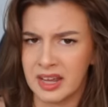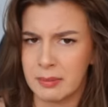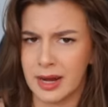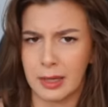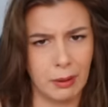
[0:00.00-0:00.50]
they
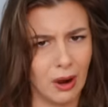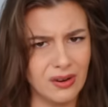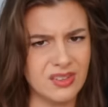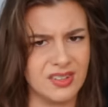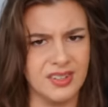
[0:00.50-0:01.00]
make
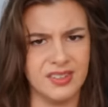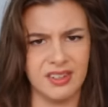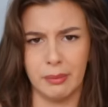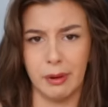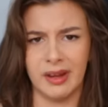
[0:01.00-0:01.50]
posters
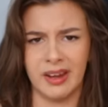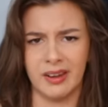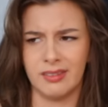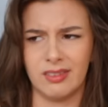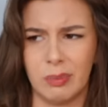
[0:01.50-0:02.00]
and
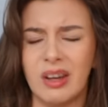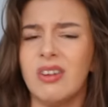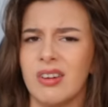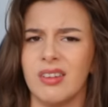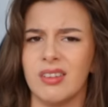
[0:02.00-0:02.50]
prepare
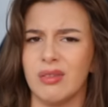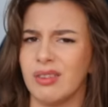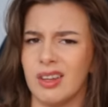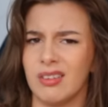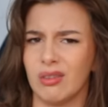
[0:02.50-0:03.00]
speeches for
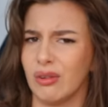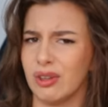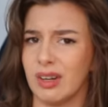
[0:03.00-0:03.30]
these sorts of